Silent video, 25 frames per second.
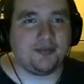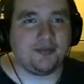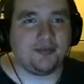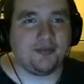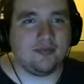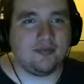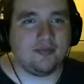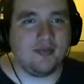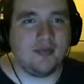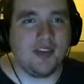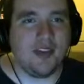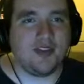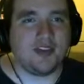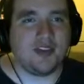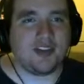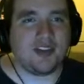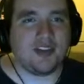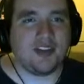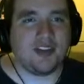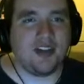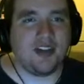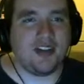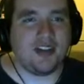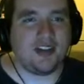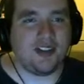Music's
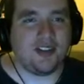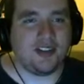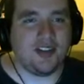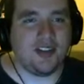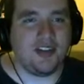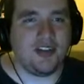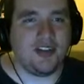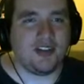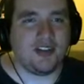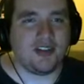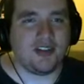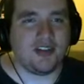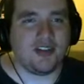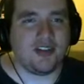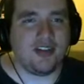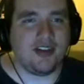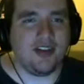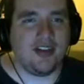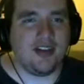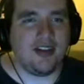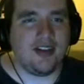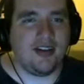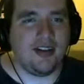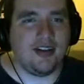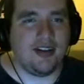nice at least.
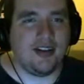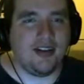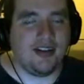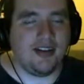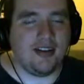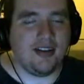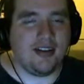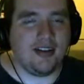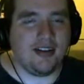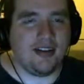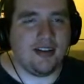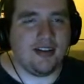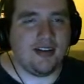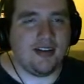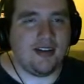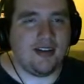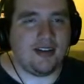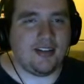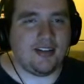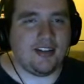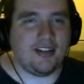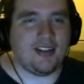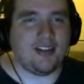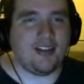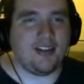
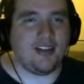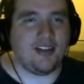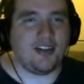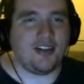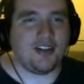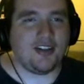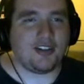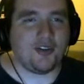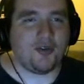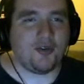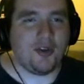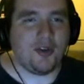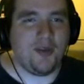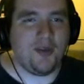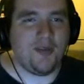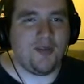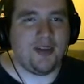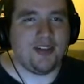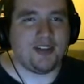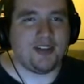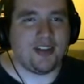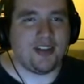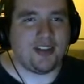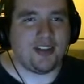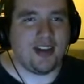This doesn't look as creepy
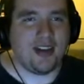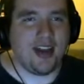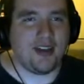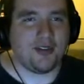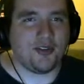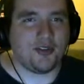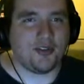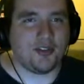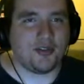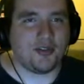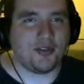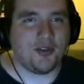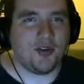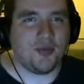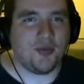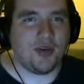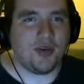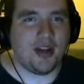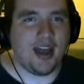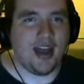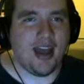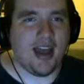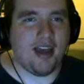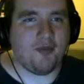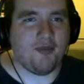as the title screen would
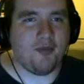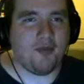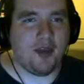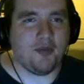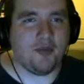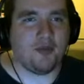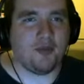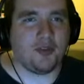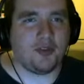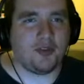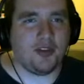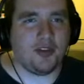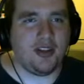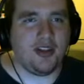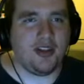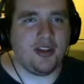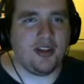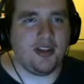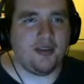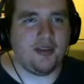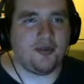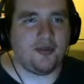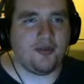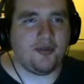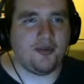have me
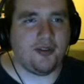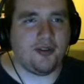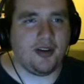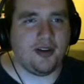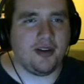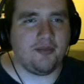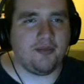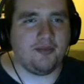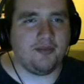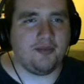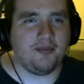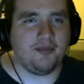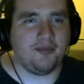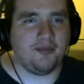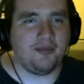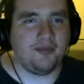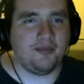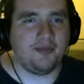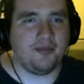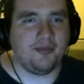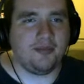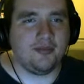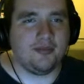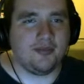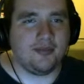believe.
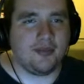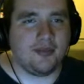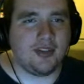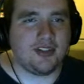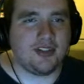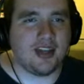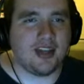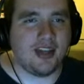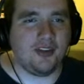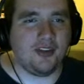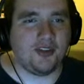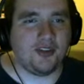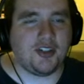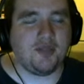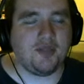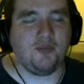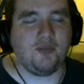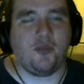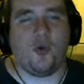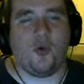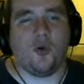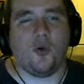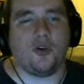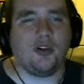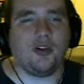This guy looks
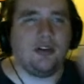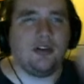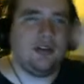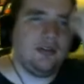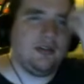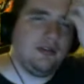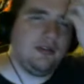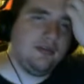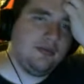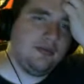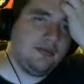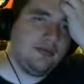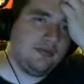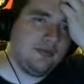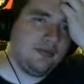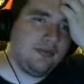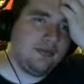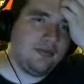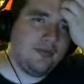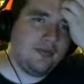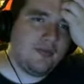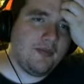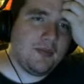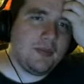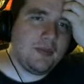important.
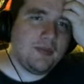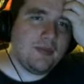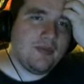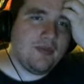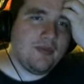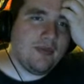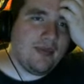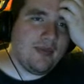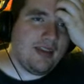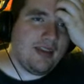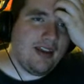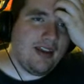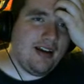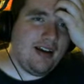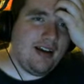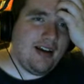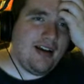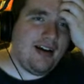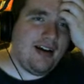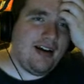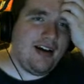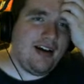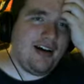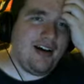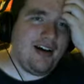
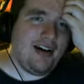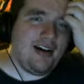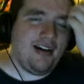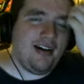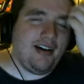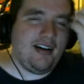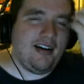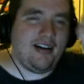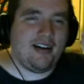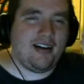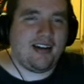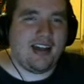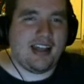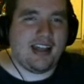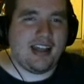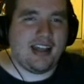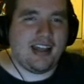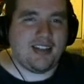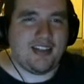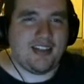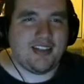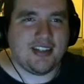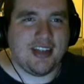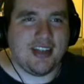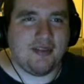I
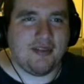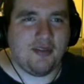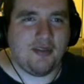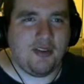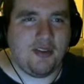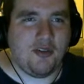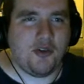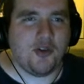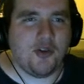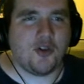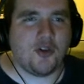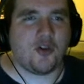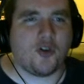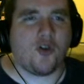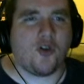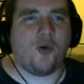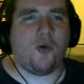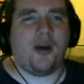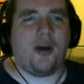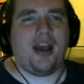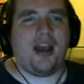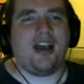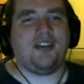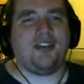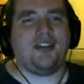guess he's giving you your
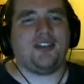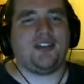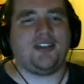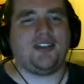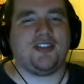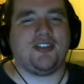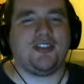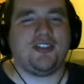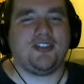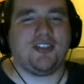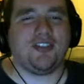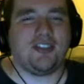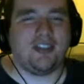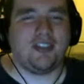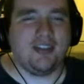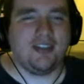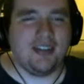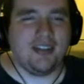quest.